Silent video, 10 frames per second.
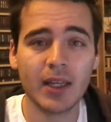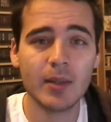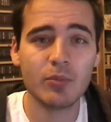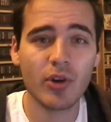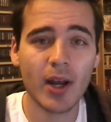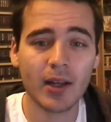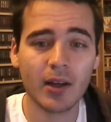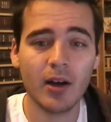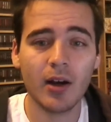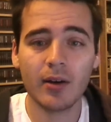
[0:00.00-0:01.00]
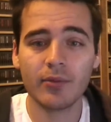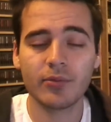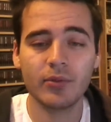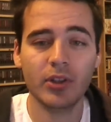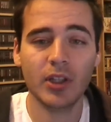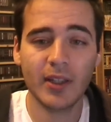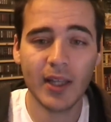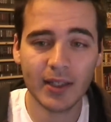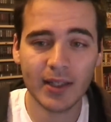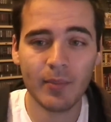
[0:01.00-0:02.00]
keep track of the
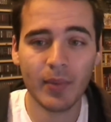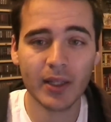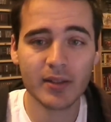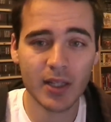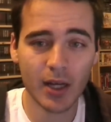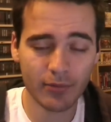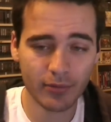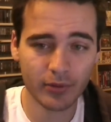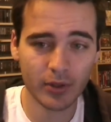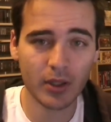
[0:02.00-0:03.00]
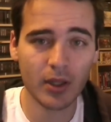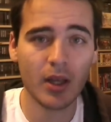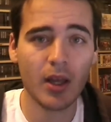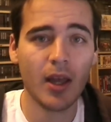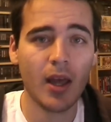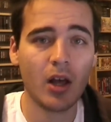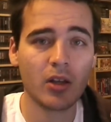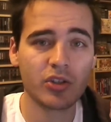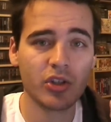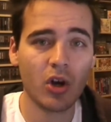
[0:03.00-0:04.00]
date I'm buying stuff,
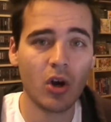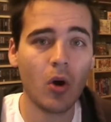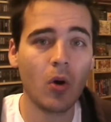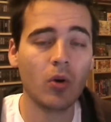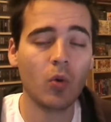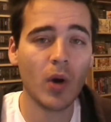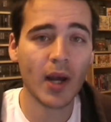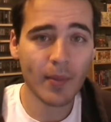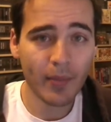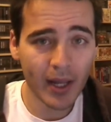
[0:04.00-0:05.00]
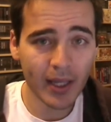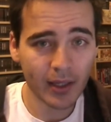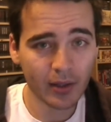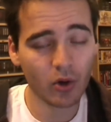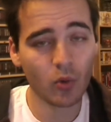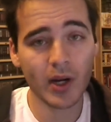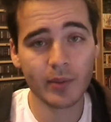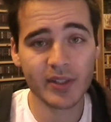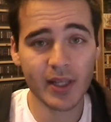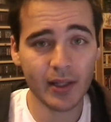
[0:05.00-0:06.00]
also what I'm buying or what I'm
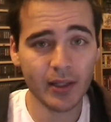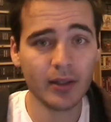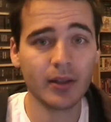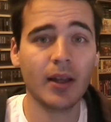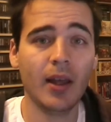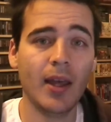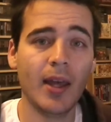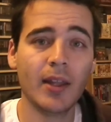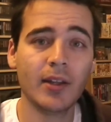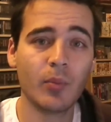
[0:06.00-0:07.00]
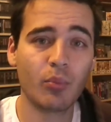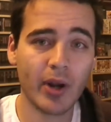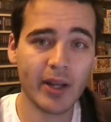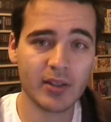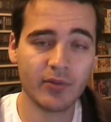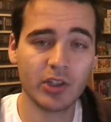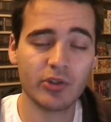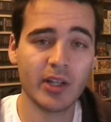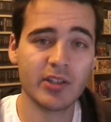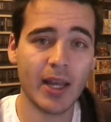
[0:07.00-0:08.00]
selling, and the price of the
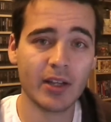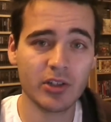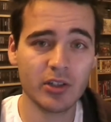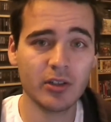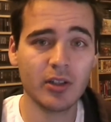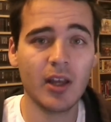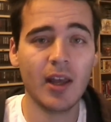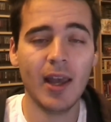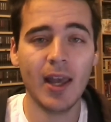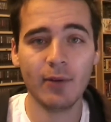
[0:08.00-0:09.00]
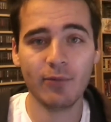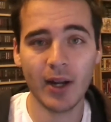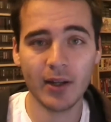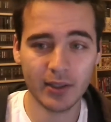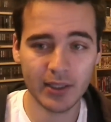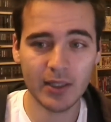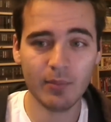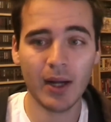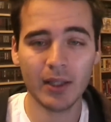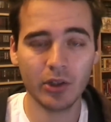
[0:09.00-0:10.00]
transaction, and finally
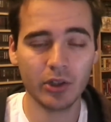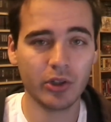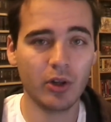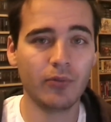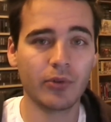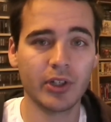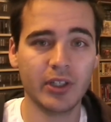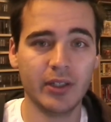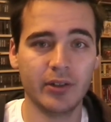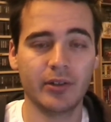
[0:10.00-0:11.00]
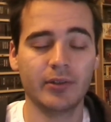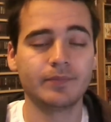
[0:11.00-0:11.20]
my total for the year.